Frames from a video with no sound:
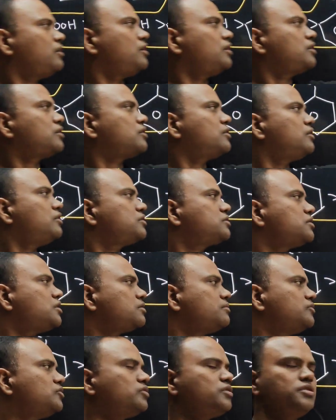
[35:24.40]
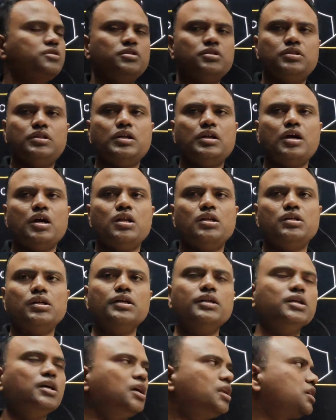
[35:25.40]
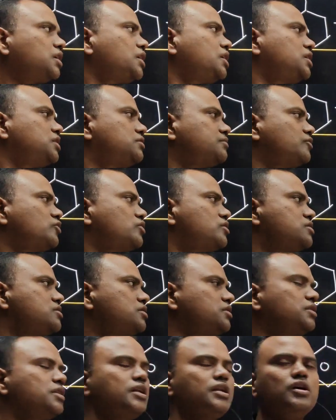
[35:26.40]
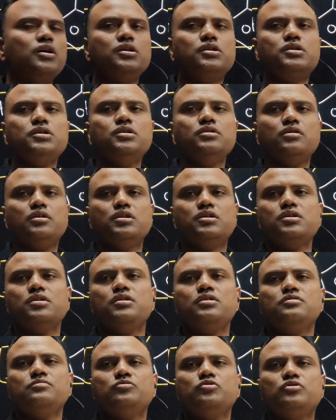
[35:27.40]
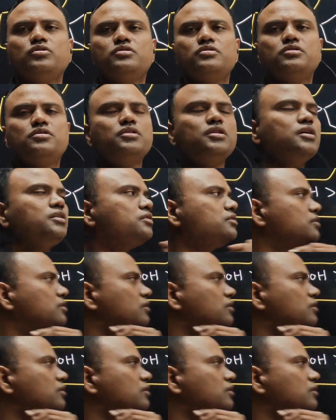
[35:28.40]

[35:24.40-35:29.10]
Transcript: Alcohols are more acidic than alkyne. Alkyne is more acidic than alkene. Alkene is more acidic than